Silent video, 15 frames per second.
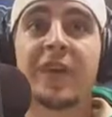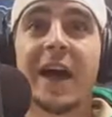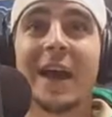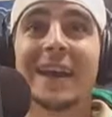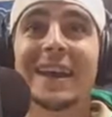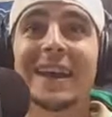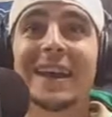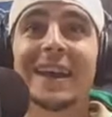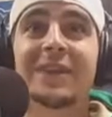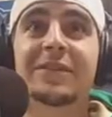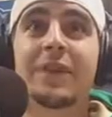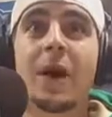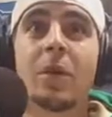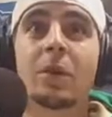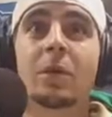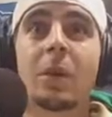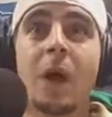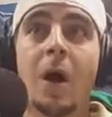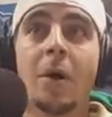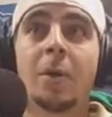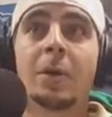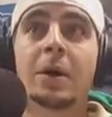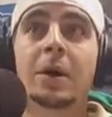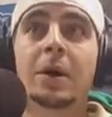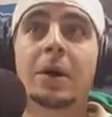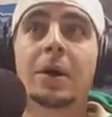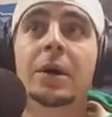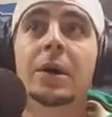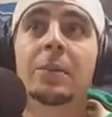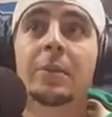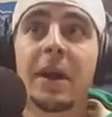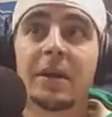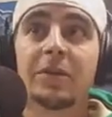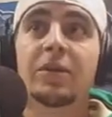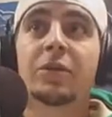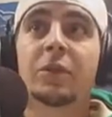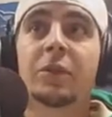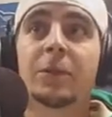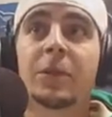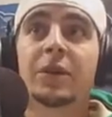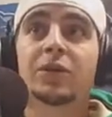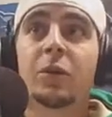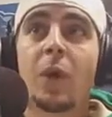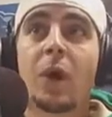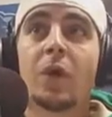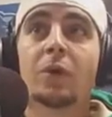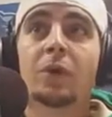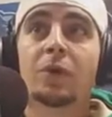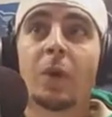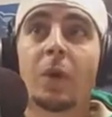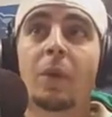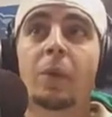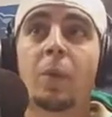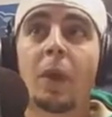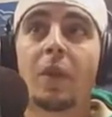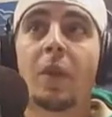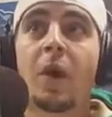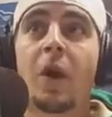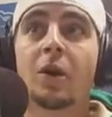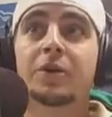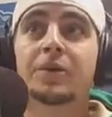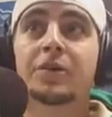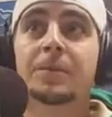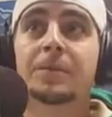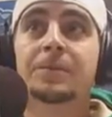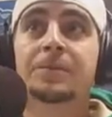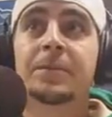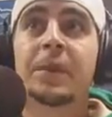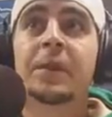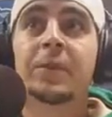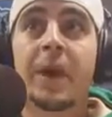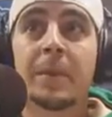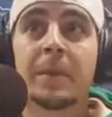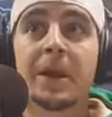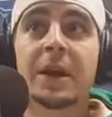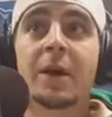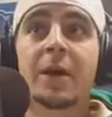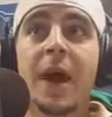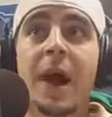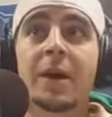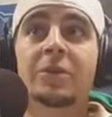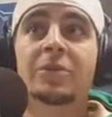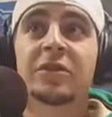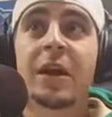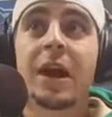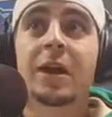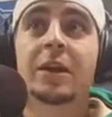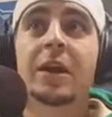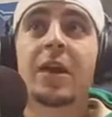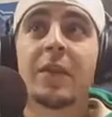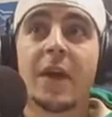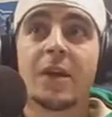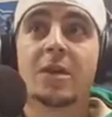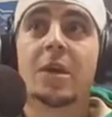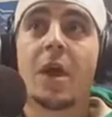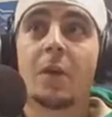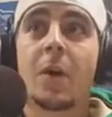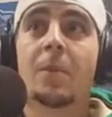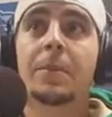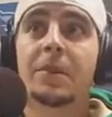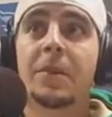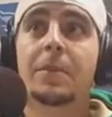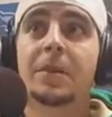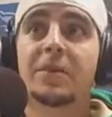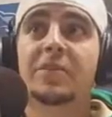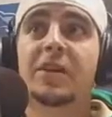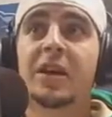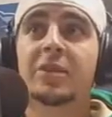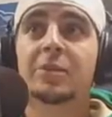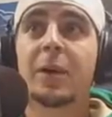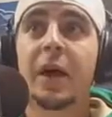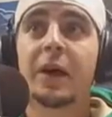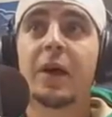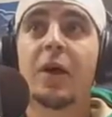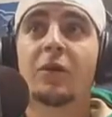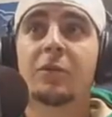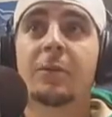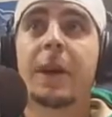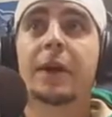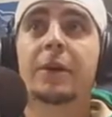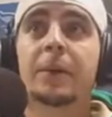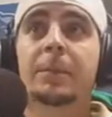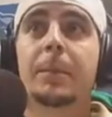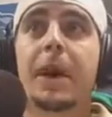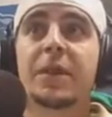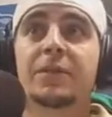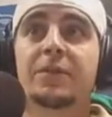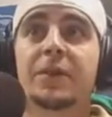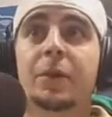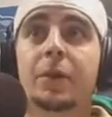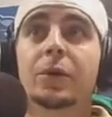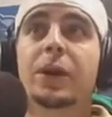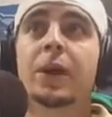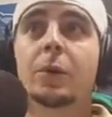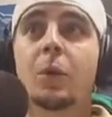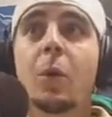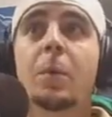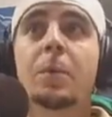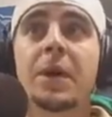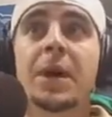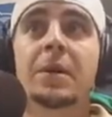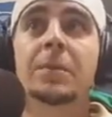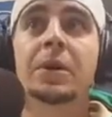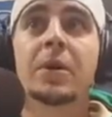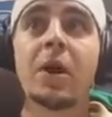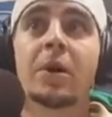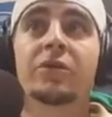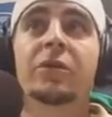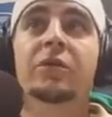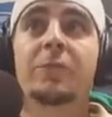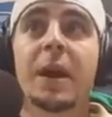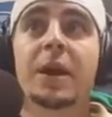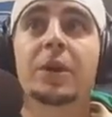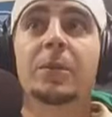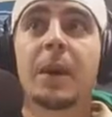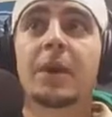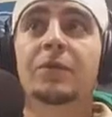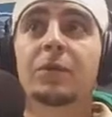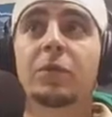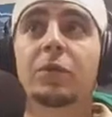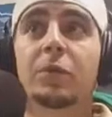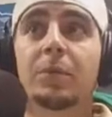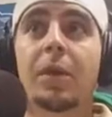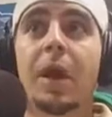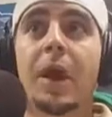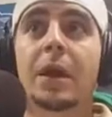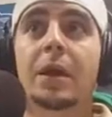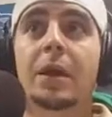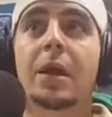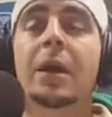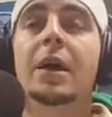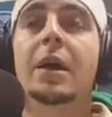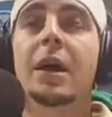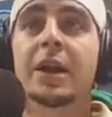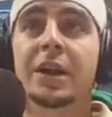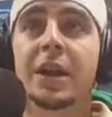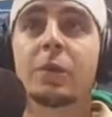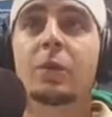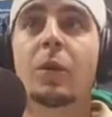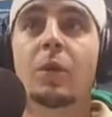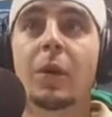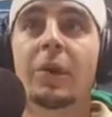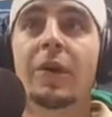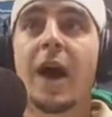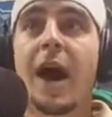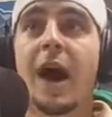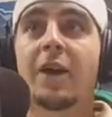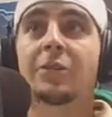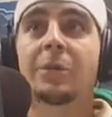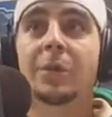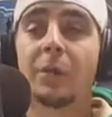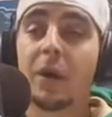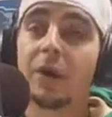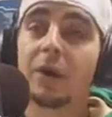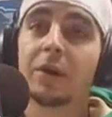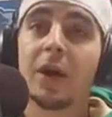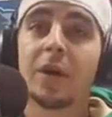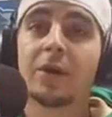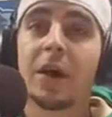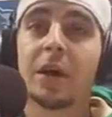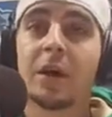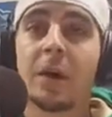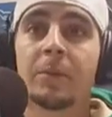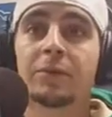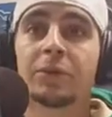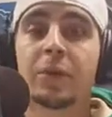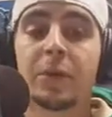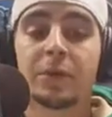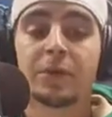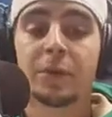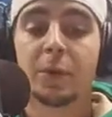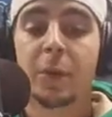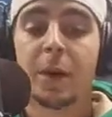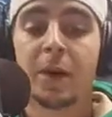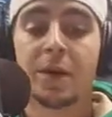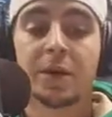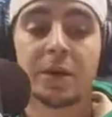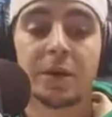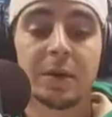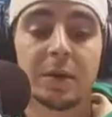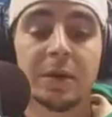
that if Oklahoma makes it through the Big 12 with only 1 loss, they beat Ohio State, and they show up in the BCS playoff, Baker Mayfield, it will be because of Baker Mayfield's play, and he will win the Heisman. Whether or not that comes to fruition,